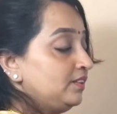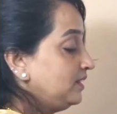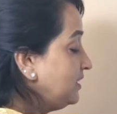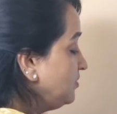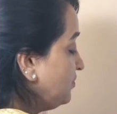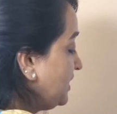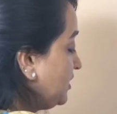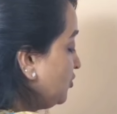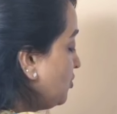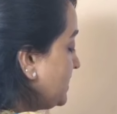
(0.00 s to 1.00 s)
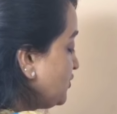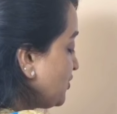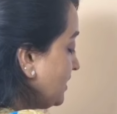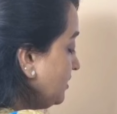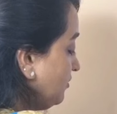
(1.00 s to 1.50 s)
then we can go and
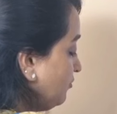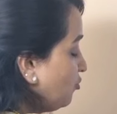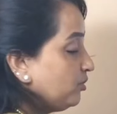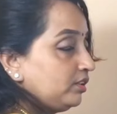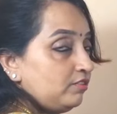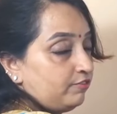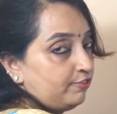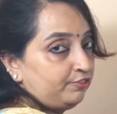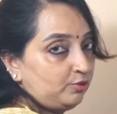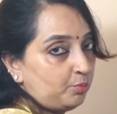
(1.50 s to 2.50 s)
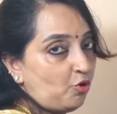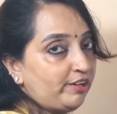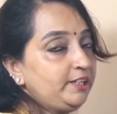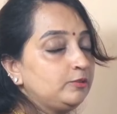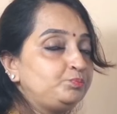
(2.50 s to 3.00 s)
check in fourth and fifth
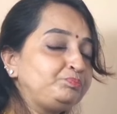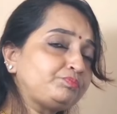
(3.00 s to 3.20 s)
point.